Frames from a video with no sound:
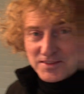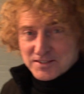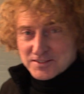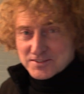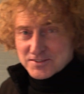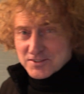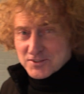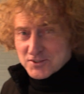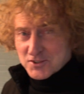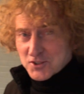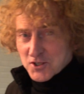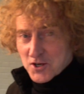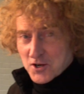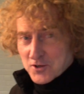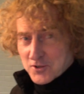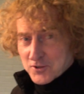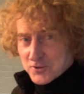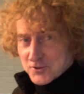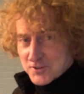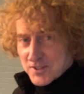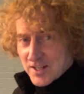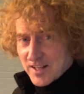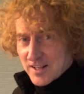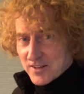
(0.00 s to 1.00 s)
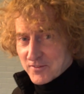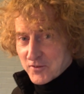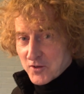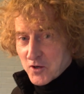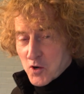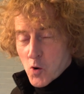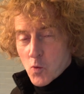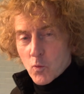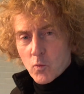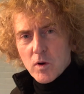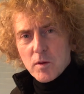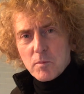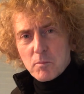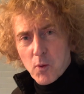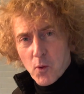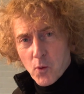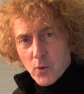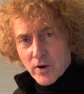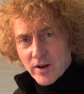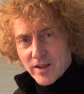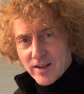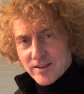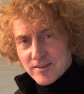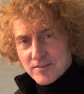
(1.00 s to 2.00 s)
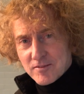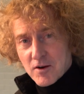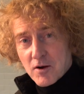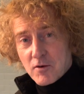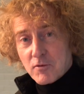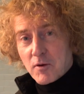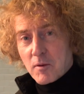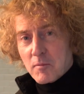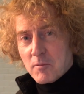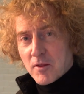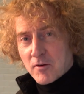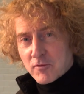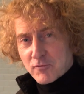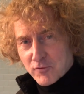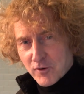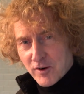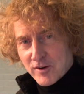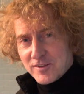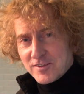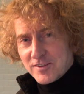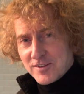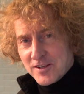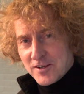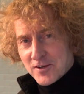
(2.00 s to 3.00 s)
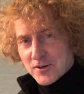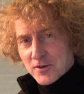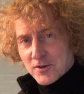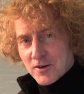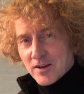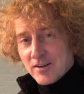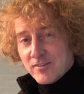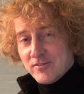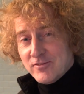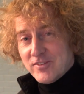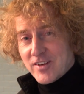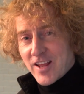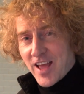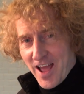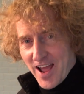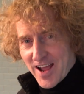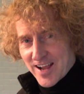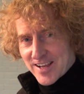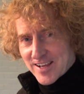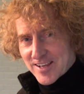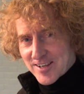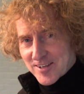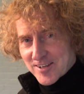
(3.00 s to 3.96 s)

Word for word: this is Sean O'Sullivan reporting from the frontier of tech.